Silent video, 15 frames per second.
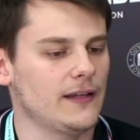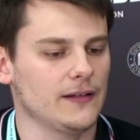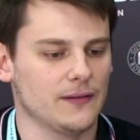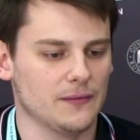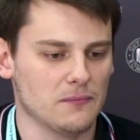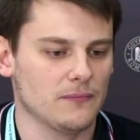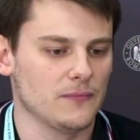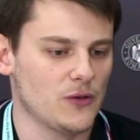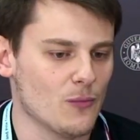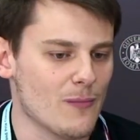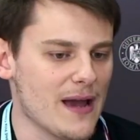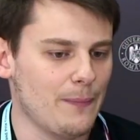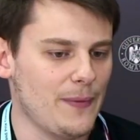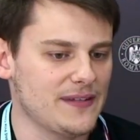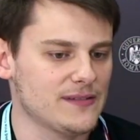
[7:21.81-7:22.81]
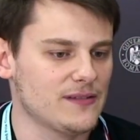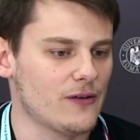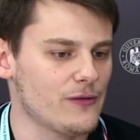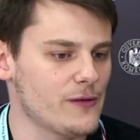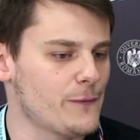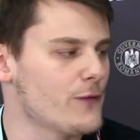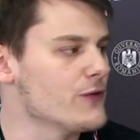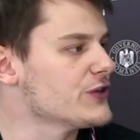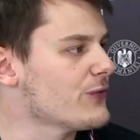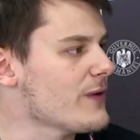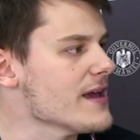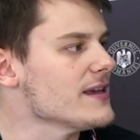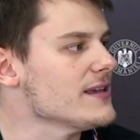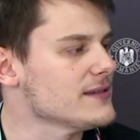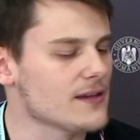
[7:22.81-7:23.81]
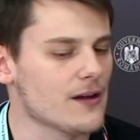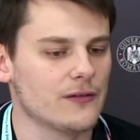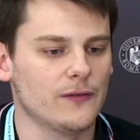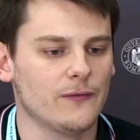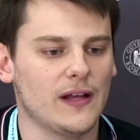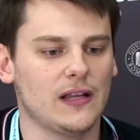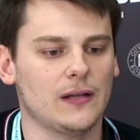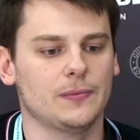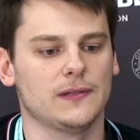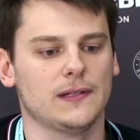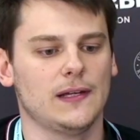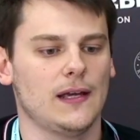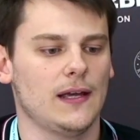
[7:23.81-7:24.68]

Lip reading: Like, you know, my pieces are on the first rank, his are developed.